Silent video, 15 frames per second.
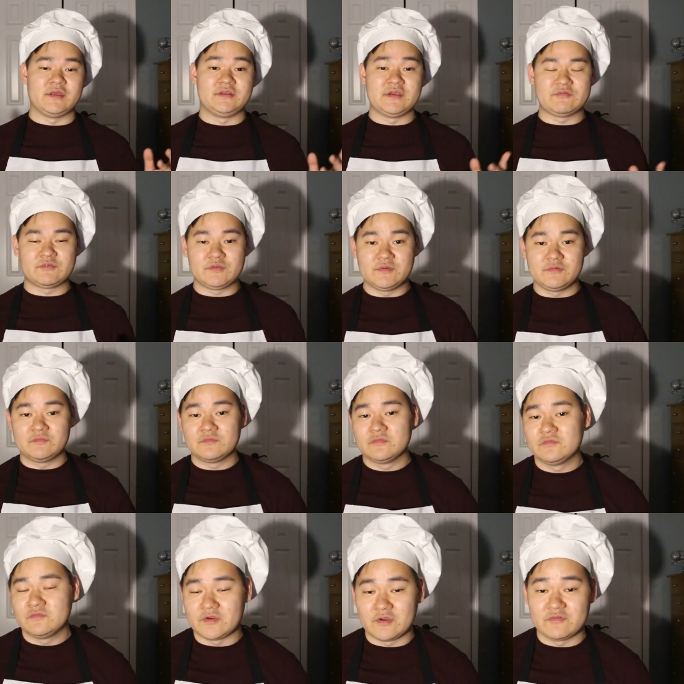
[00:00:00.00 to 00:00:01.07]
Yeah, definitely
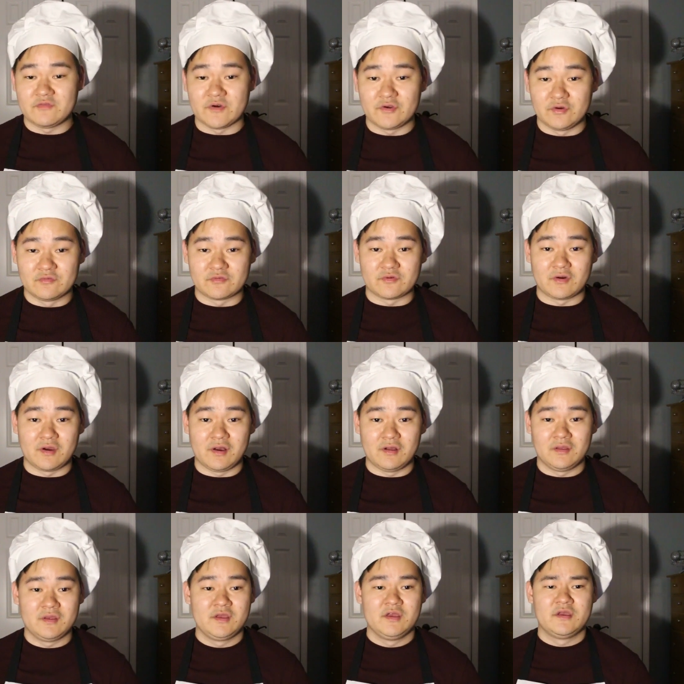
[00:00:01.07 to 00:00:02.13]
very fun
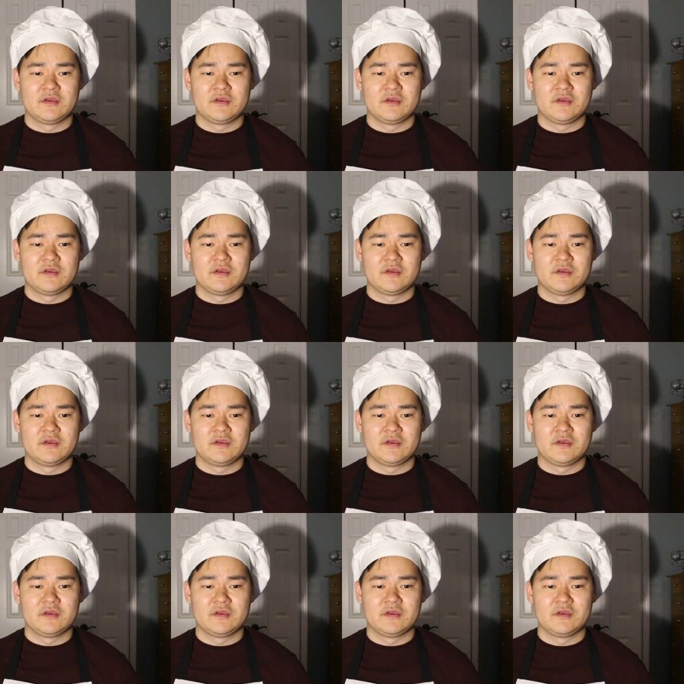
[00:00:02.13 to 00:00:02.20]
overall.